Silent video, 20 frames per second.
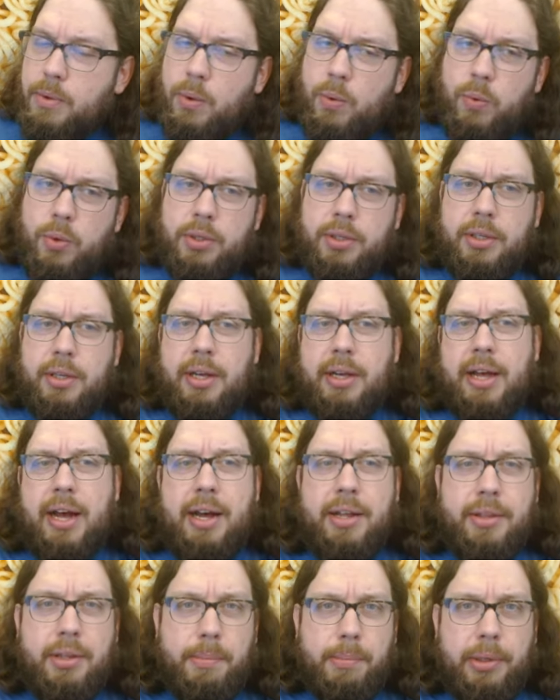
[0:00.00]
was
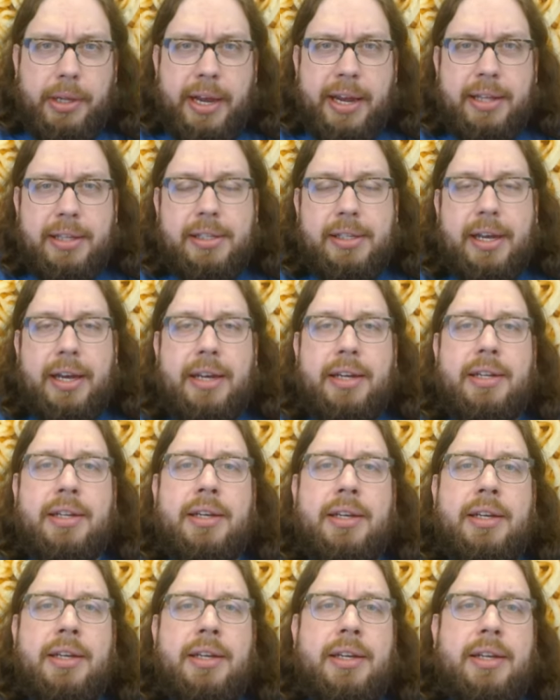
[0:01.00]
on the bland side,
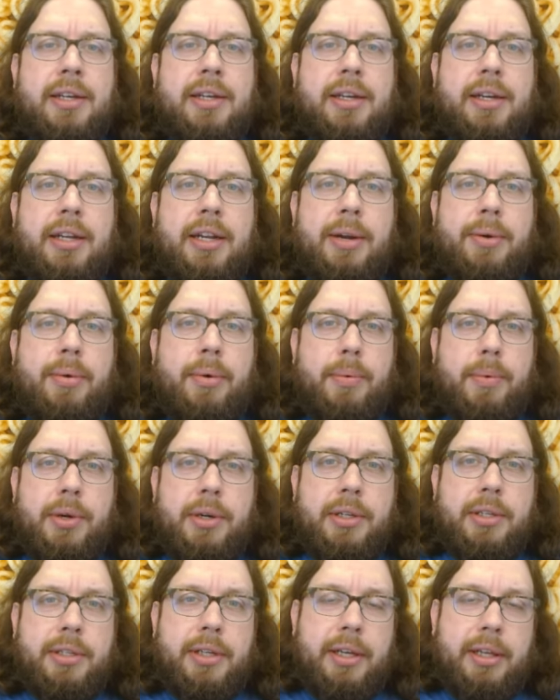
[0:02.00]
and I, I wanted
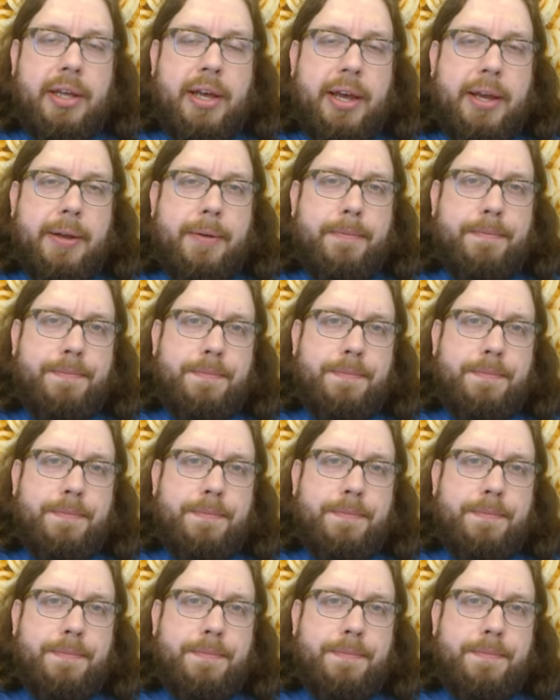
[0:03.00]
to say like